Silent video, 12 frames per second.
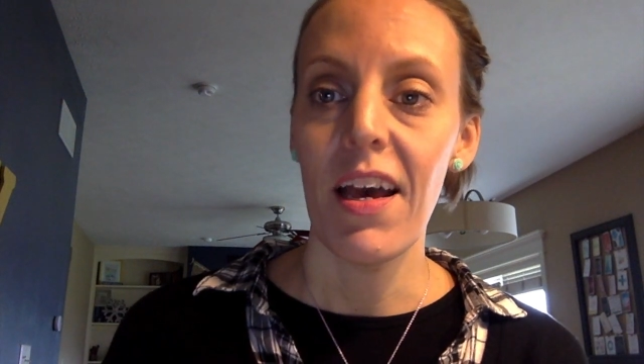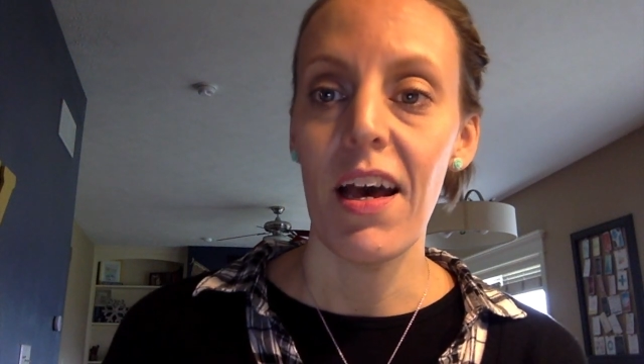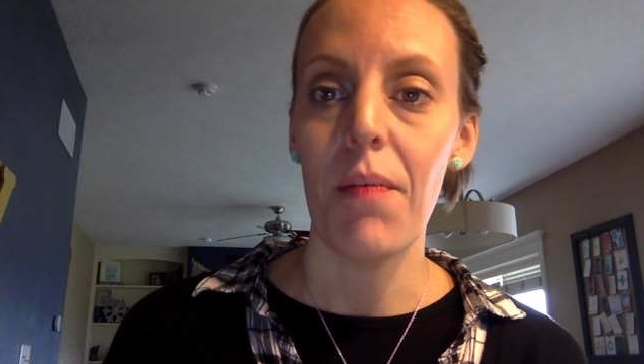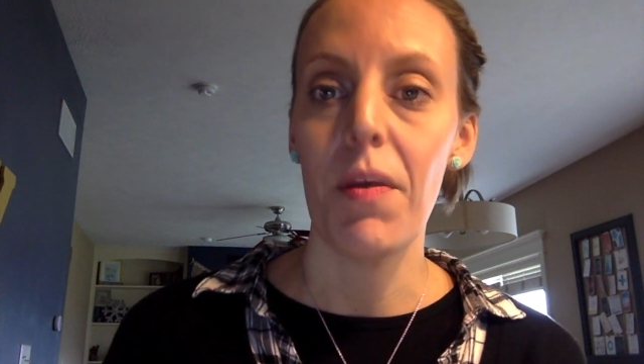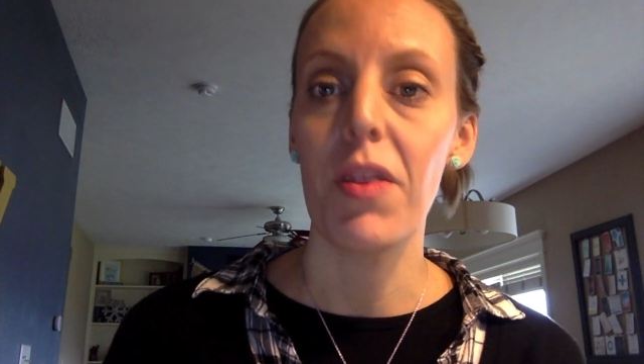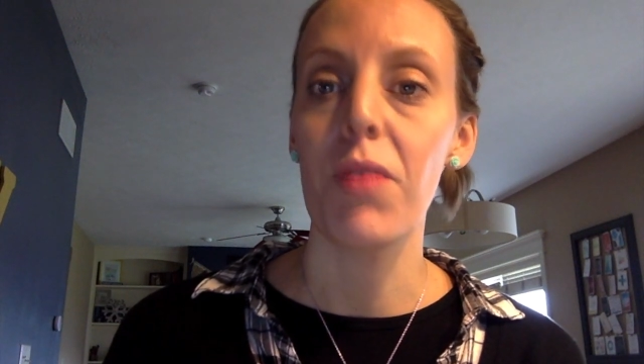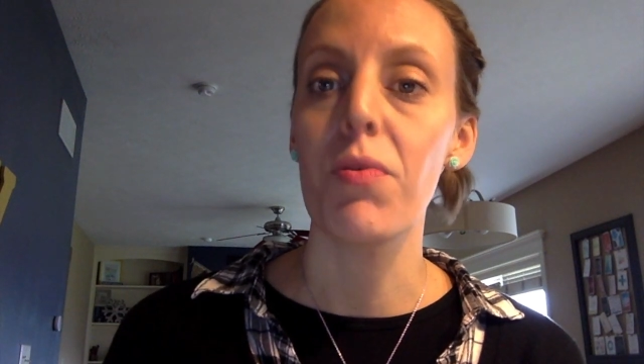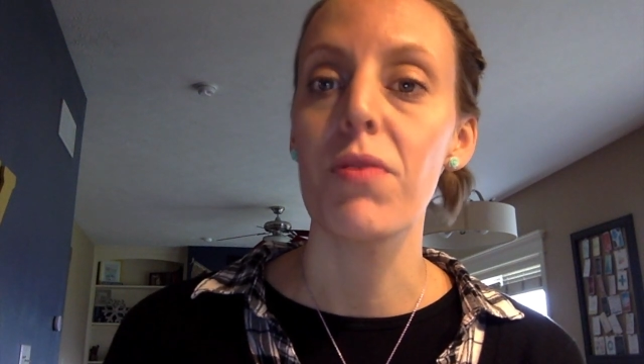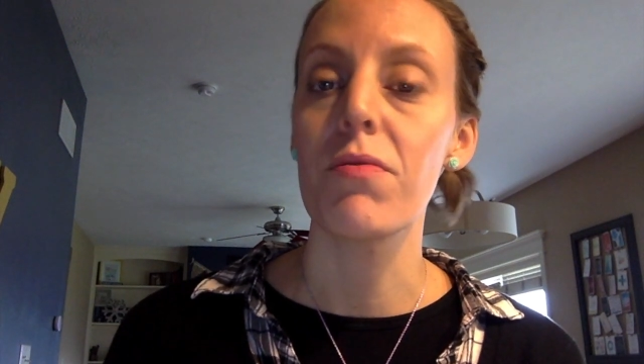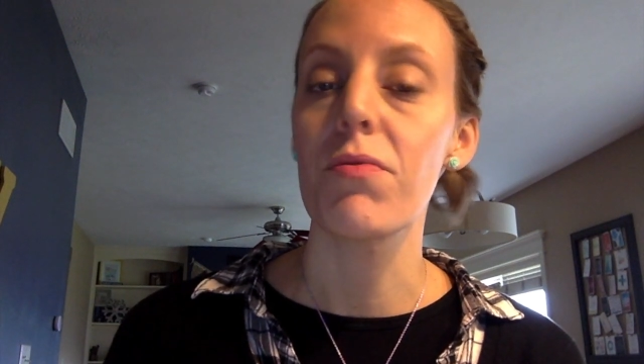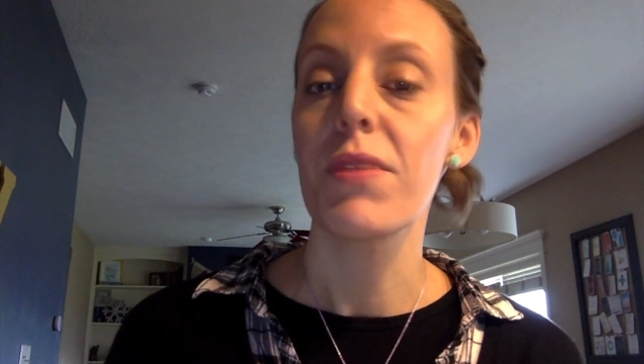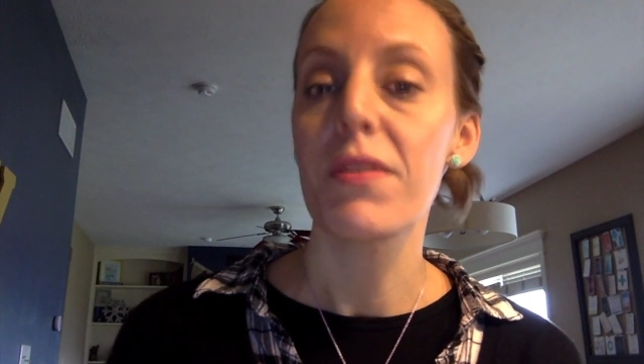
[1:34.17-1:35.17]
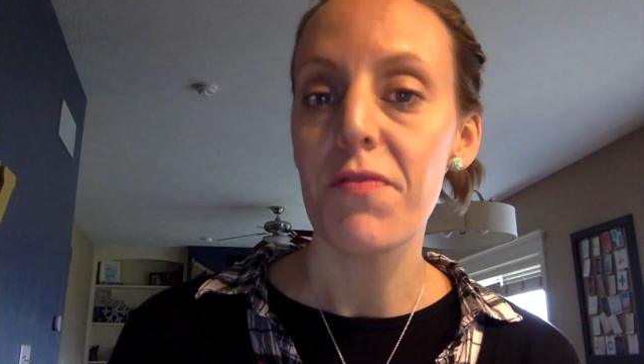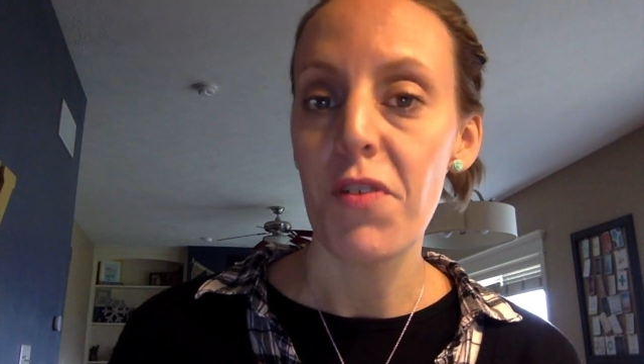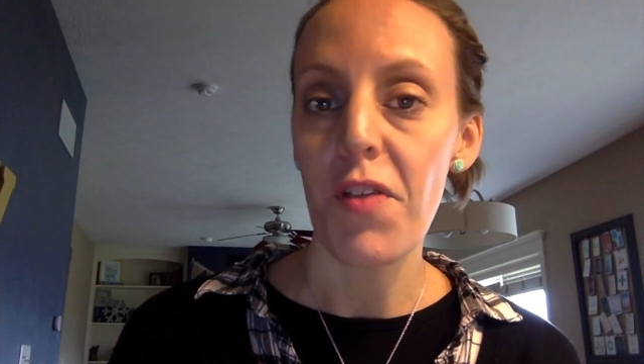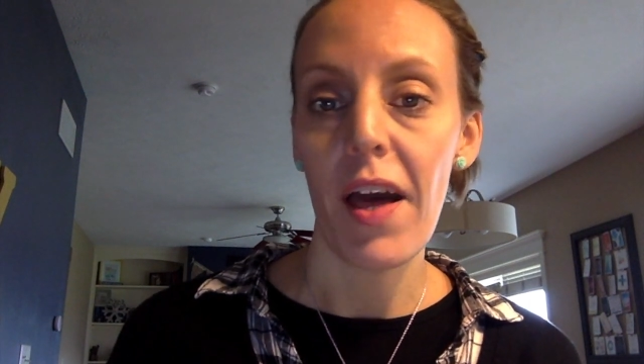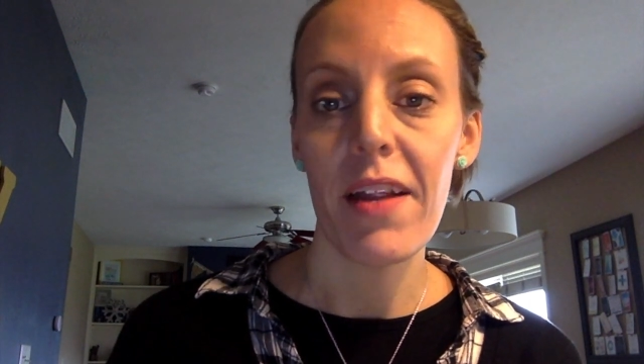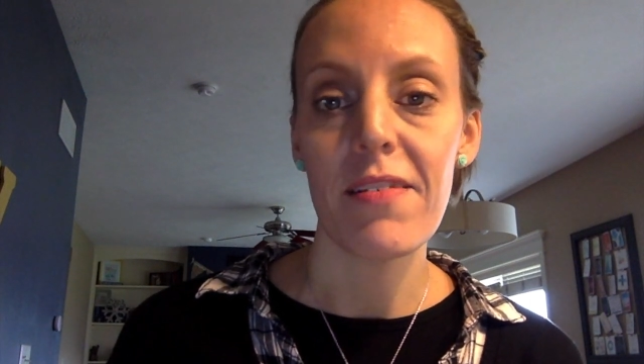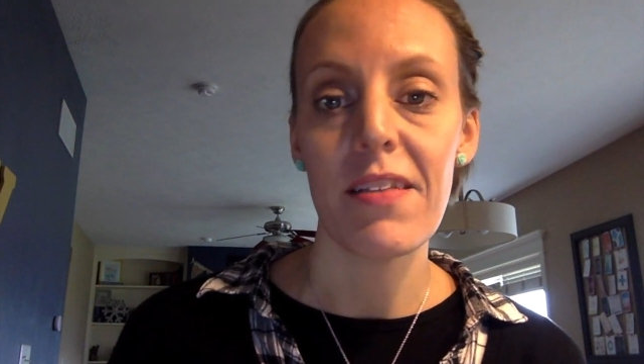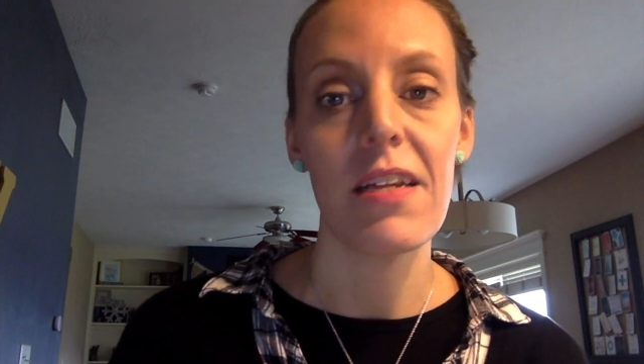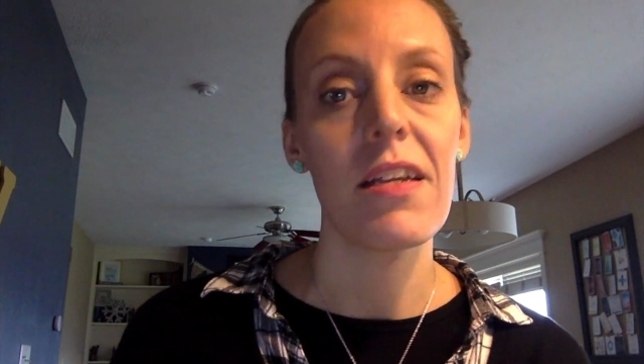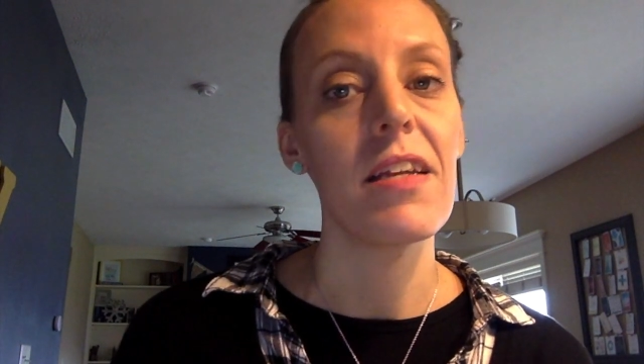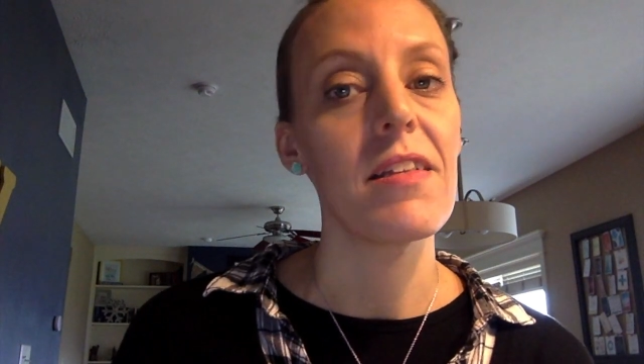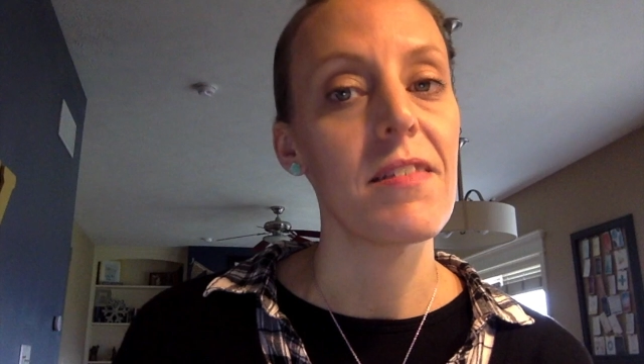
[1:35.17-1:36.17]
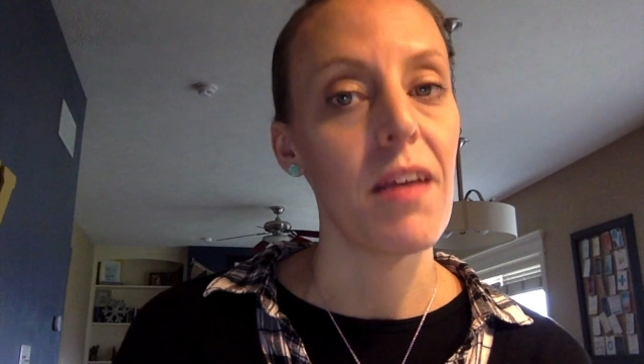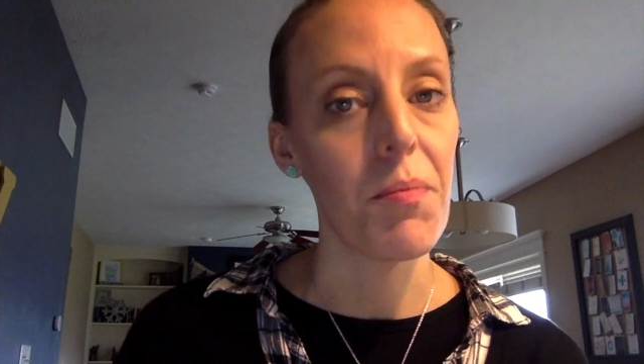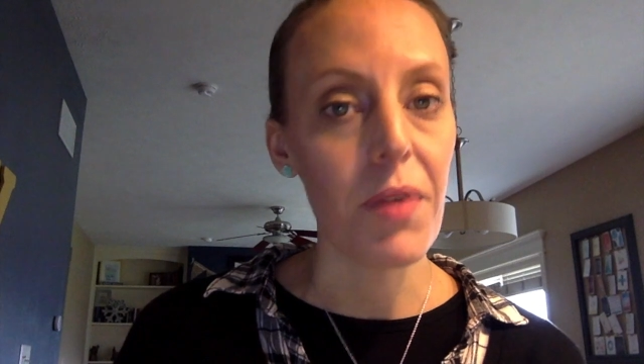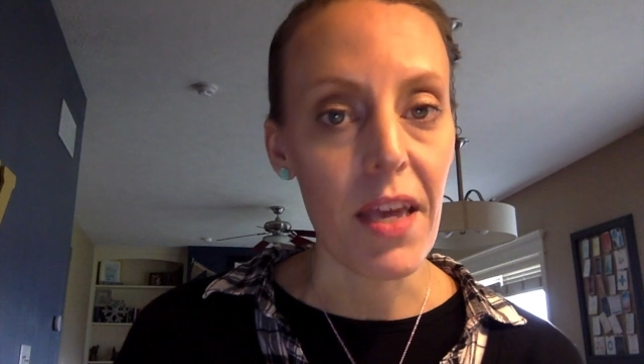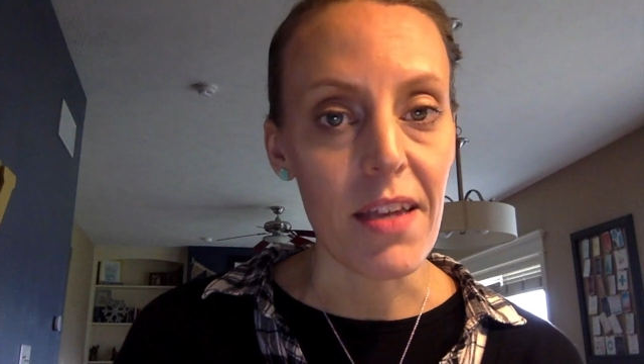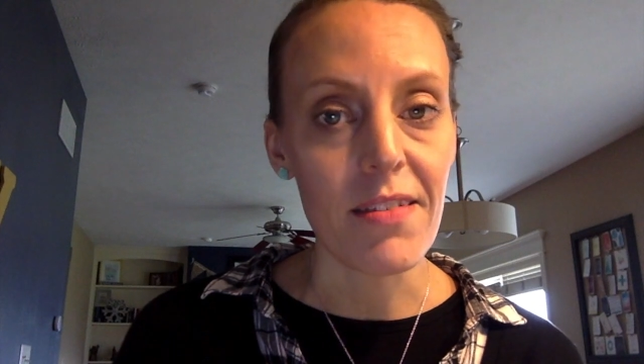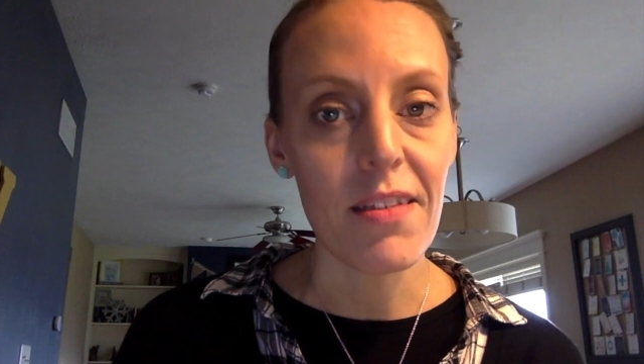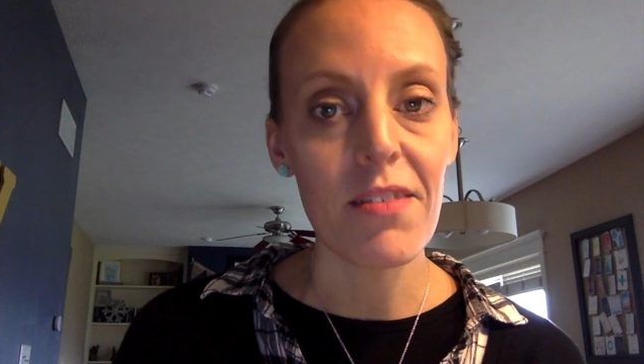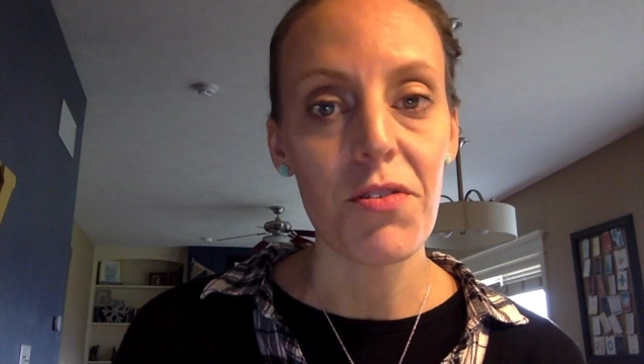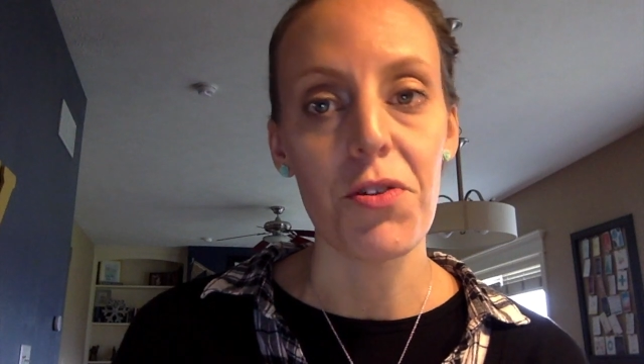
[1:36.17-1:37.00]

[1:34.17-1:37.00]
um, and the, re- the, reason for that is that in some cases,